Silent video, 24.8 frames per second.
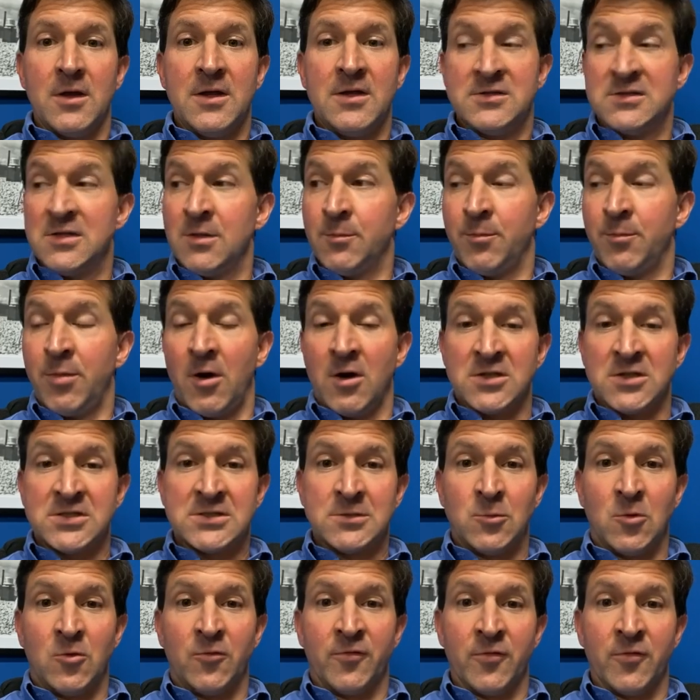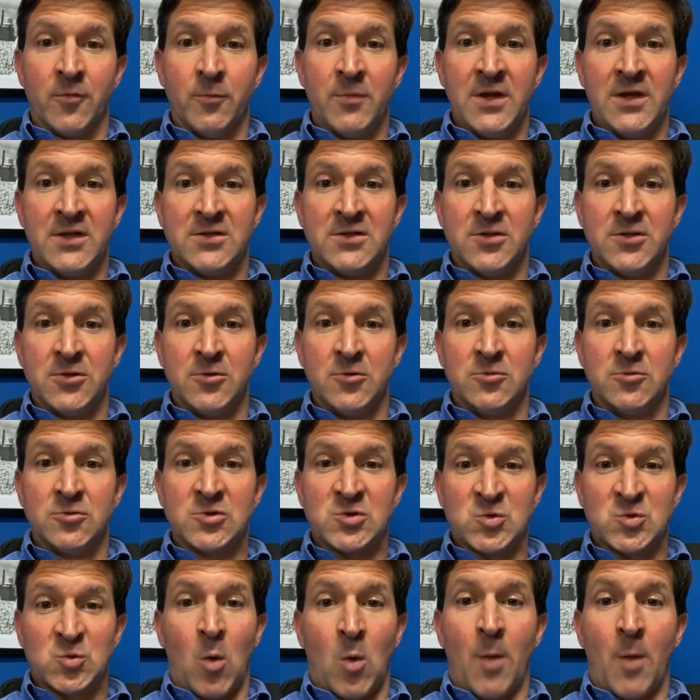Is it possible for me to
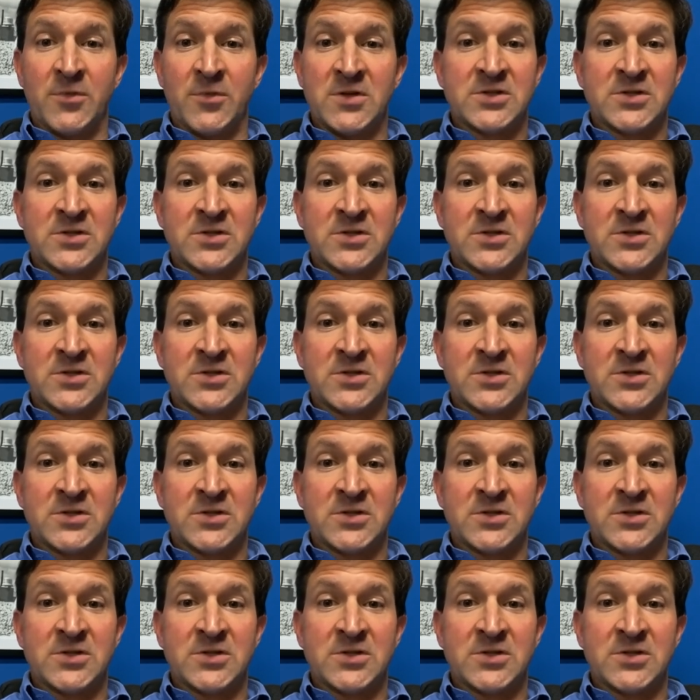swap